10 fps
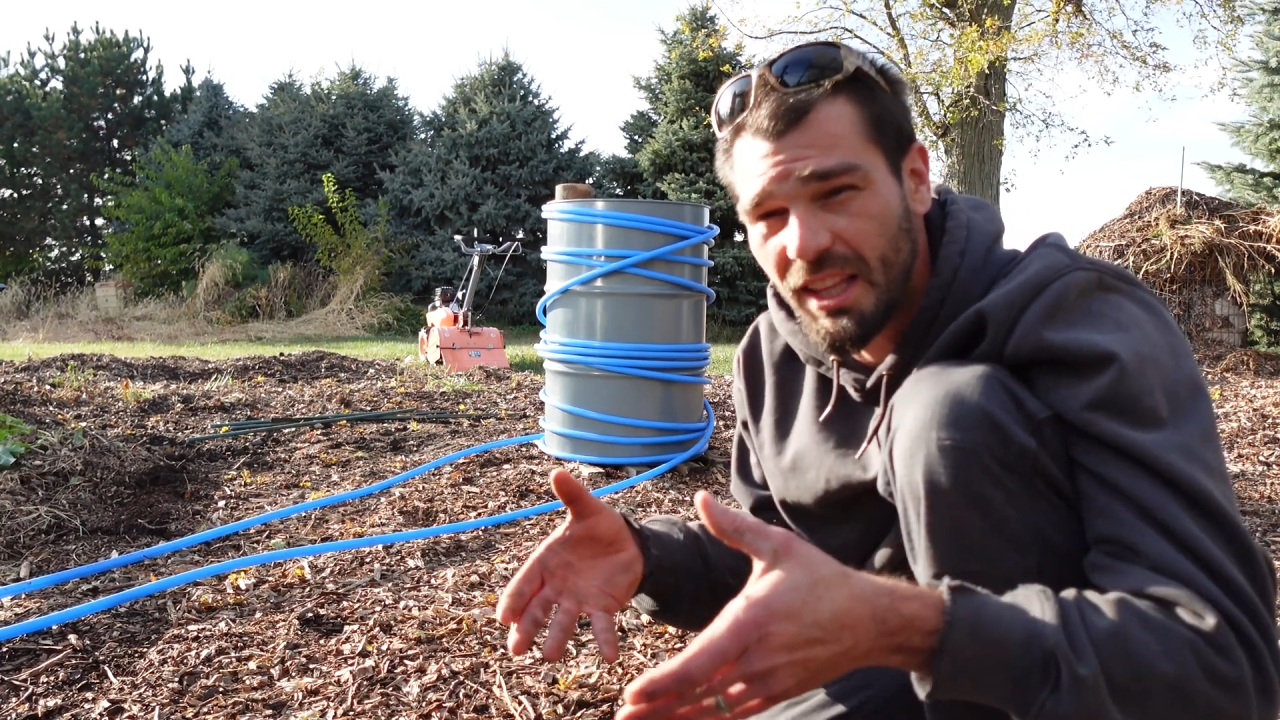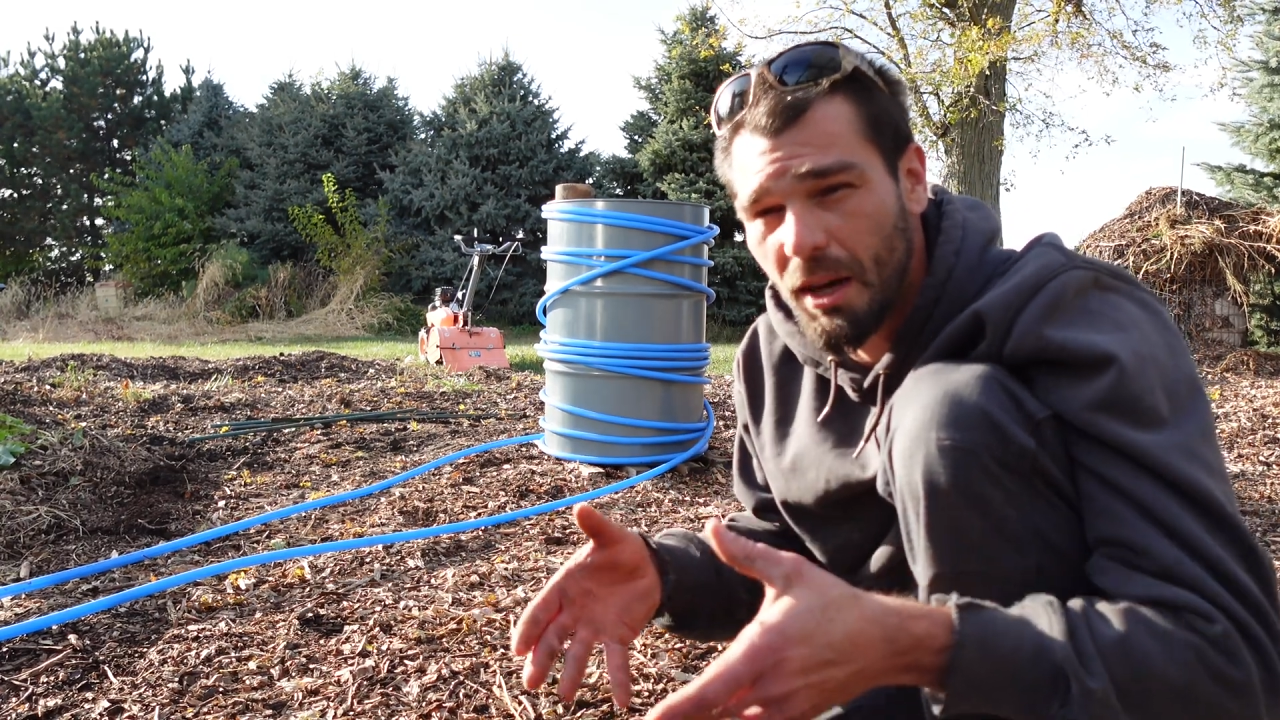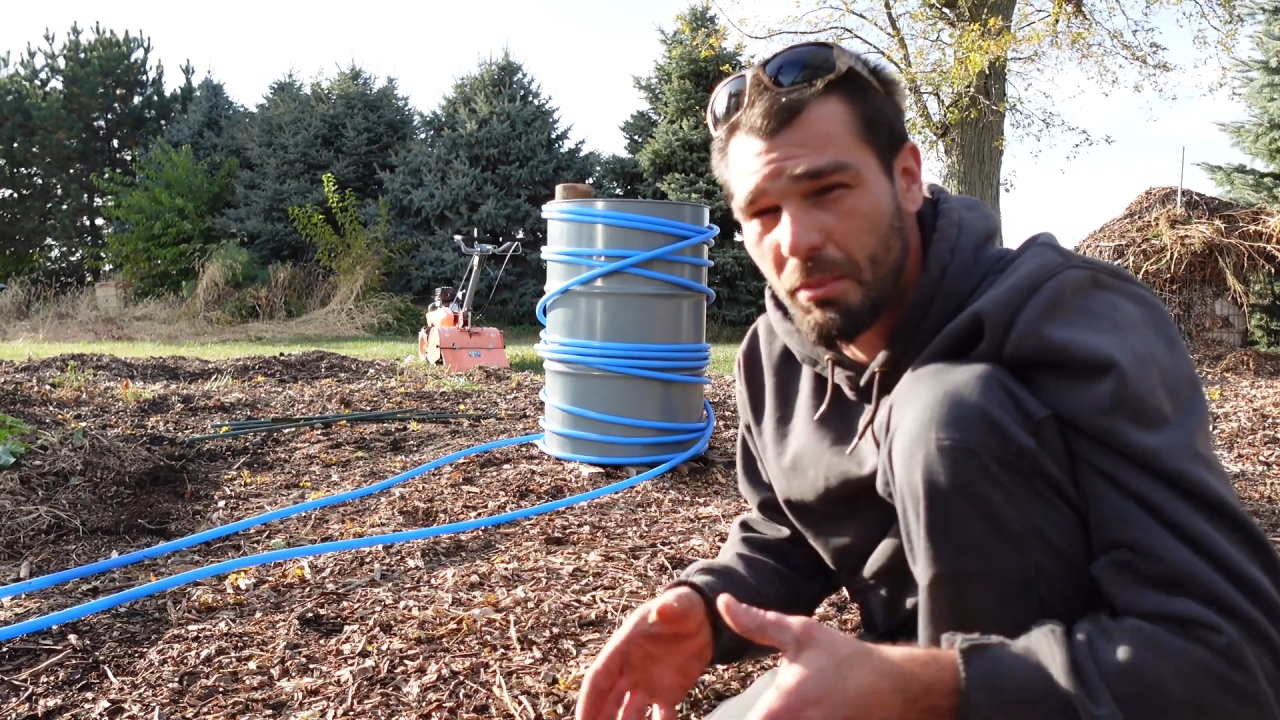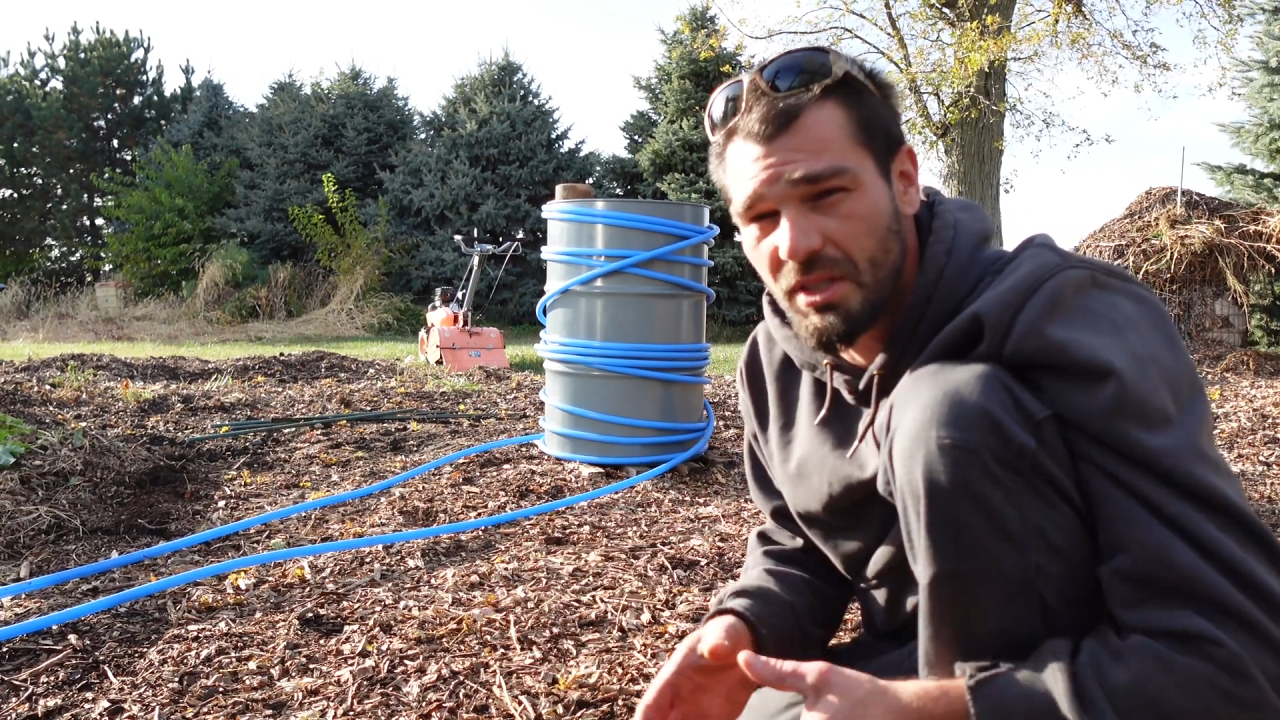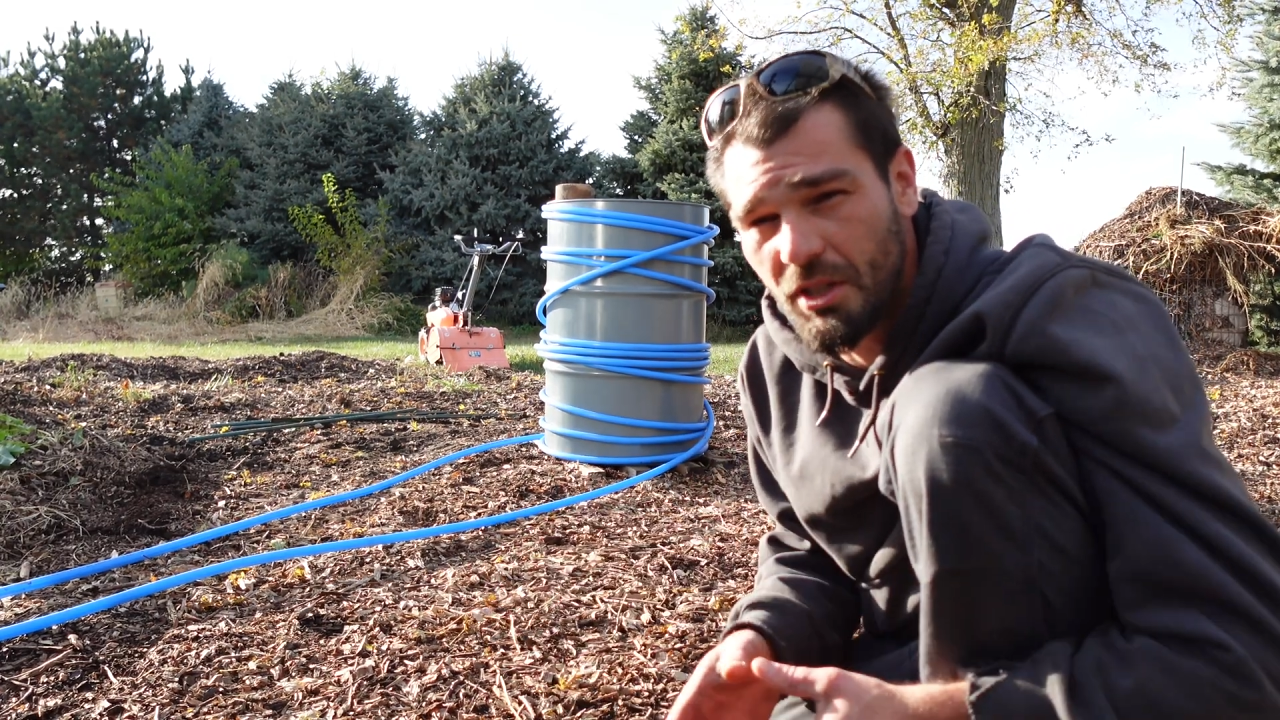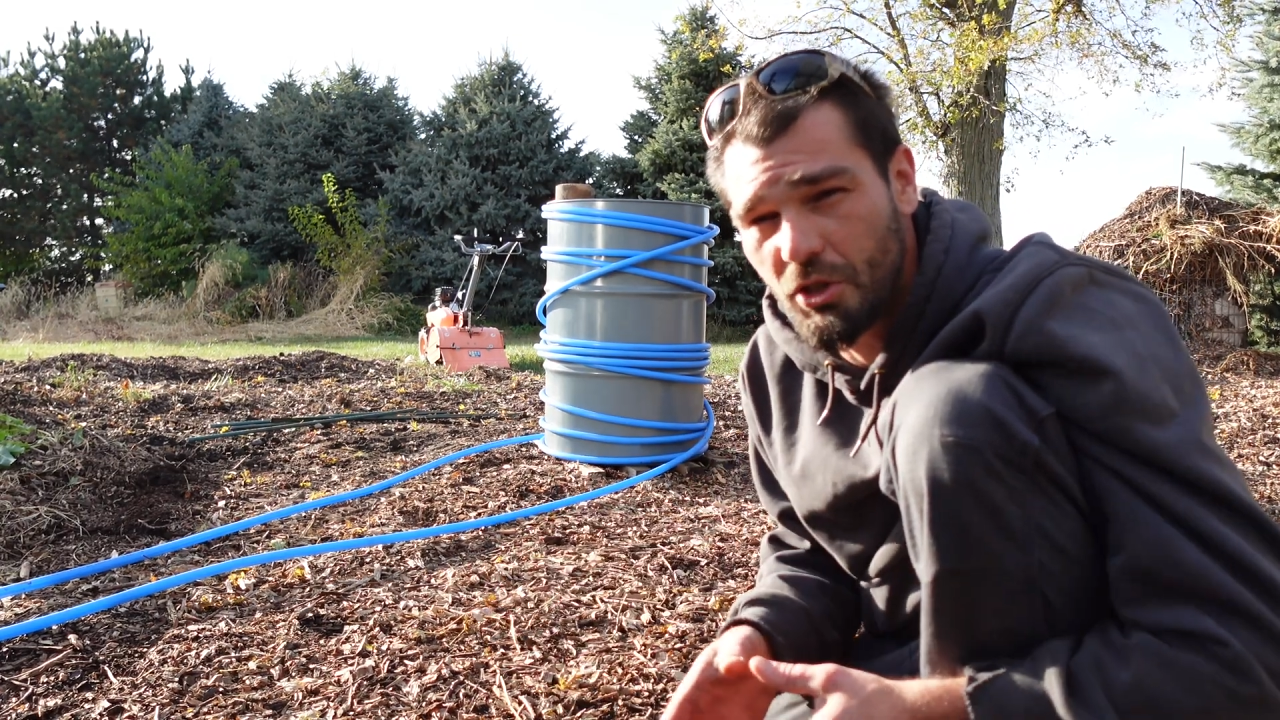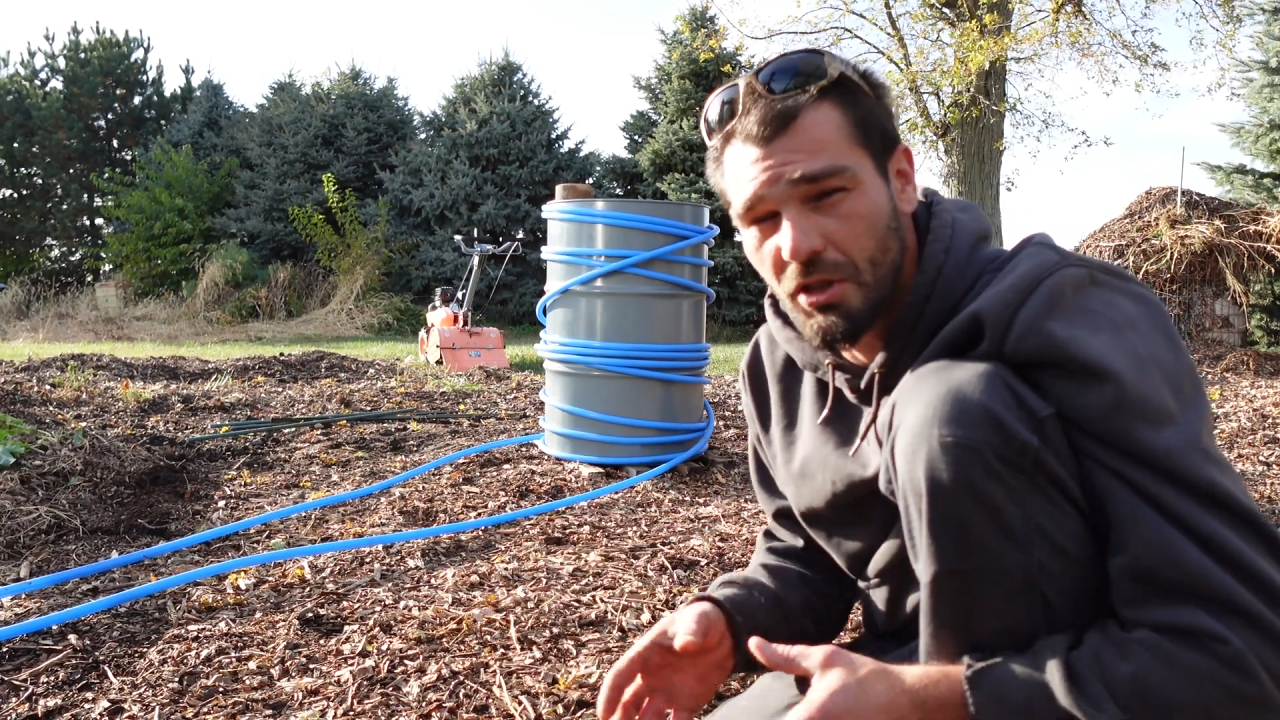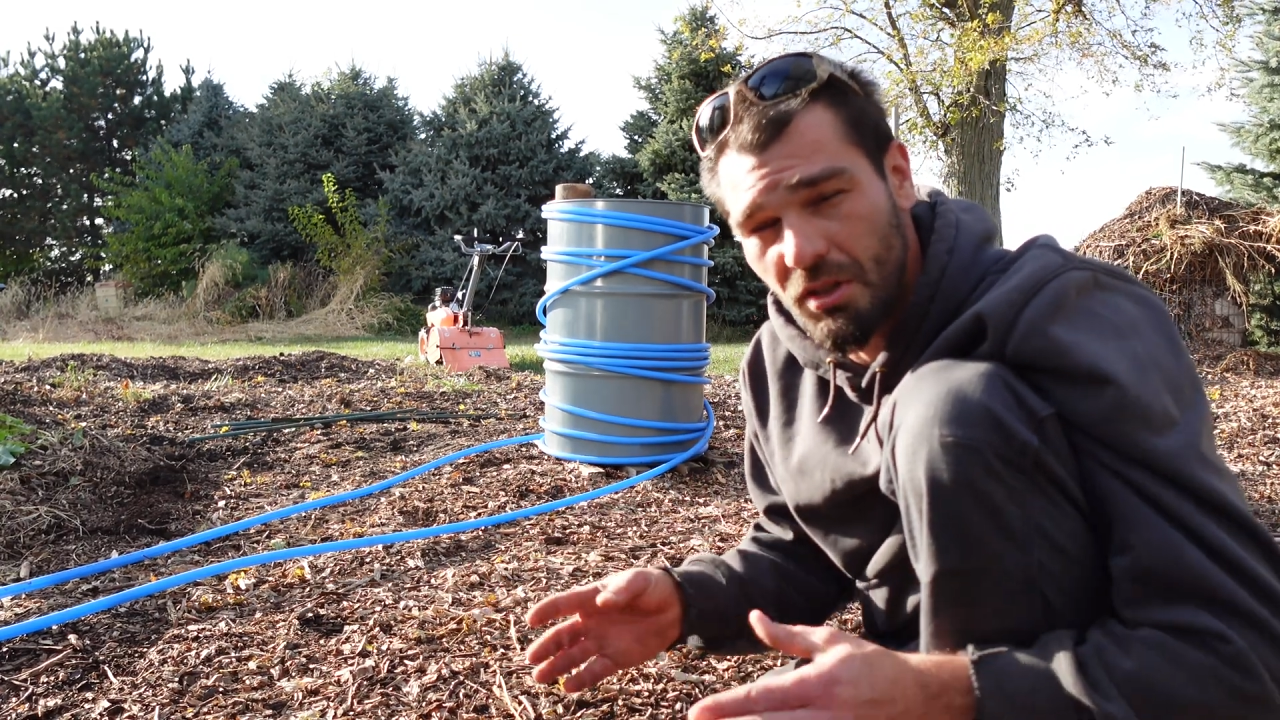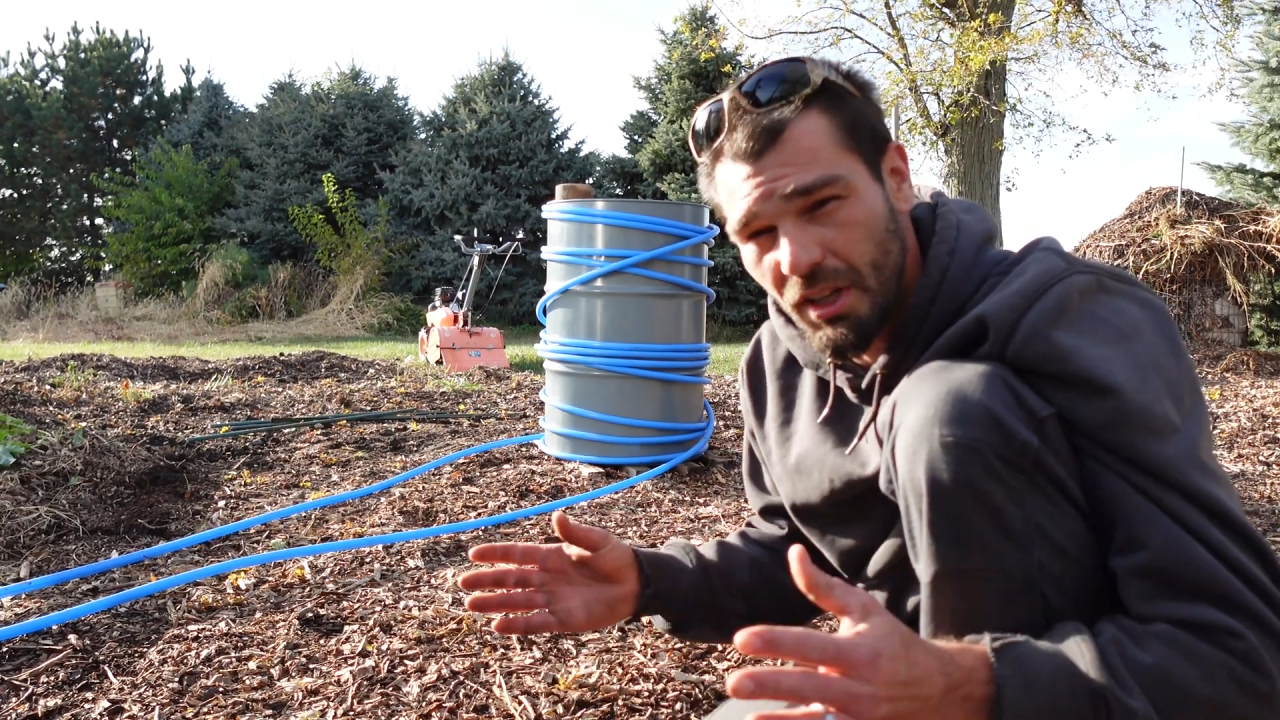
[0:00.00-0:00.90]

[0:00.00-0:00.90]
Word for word: that position.